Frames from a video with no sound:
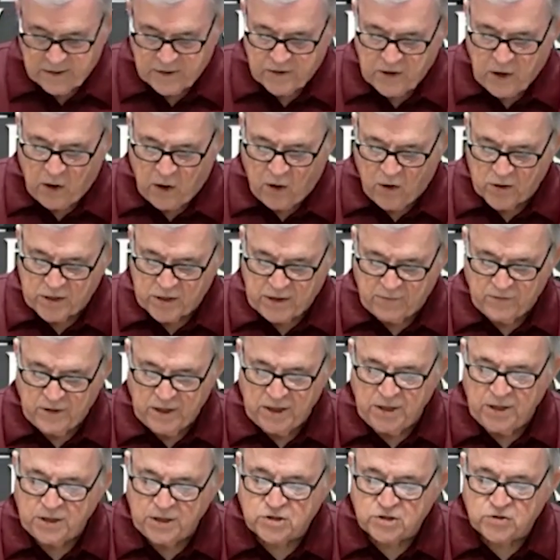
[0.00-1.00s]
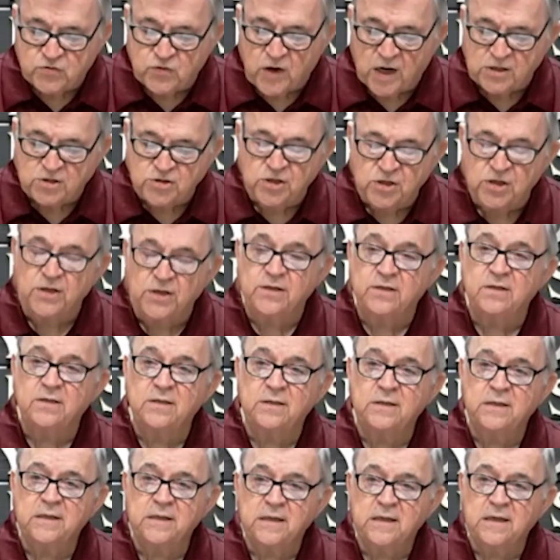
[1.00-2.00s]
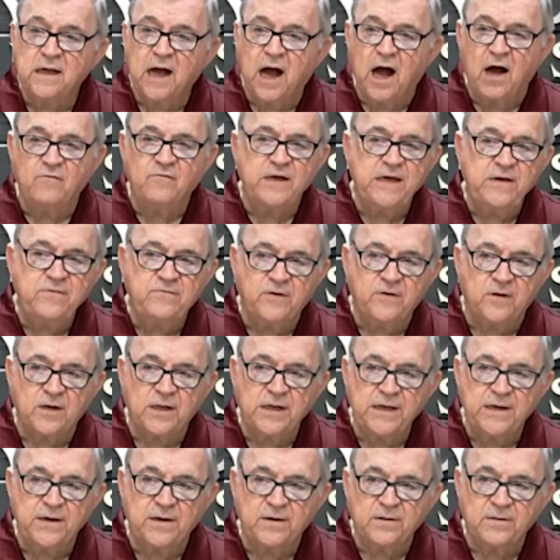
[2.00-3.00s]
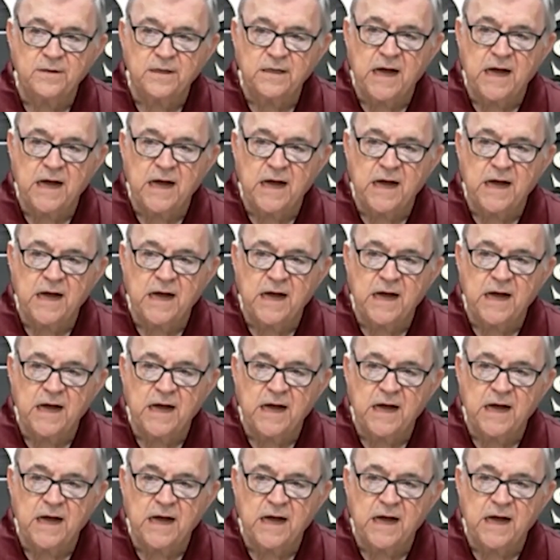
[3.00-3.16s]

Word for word: thought of the destruction of evil here.